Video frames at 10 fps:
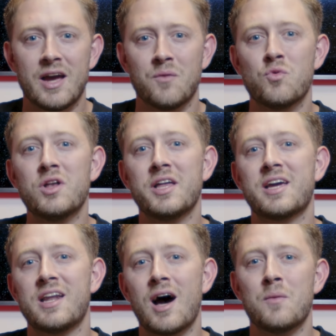It really
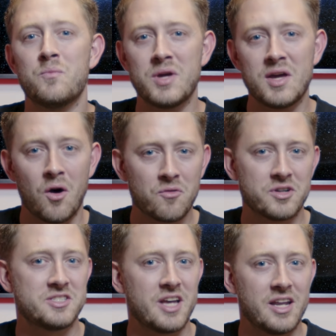cannot be
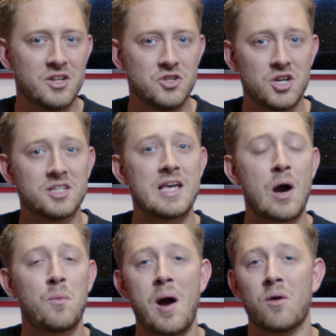overstated just
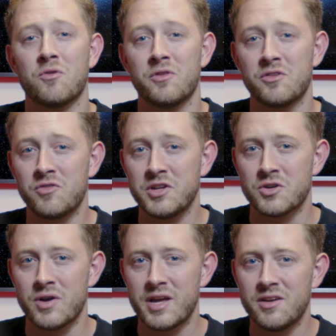how powerful this
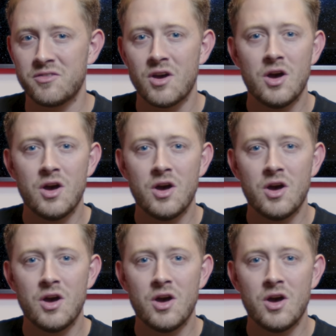feature is.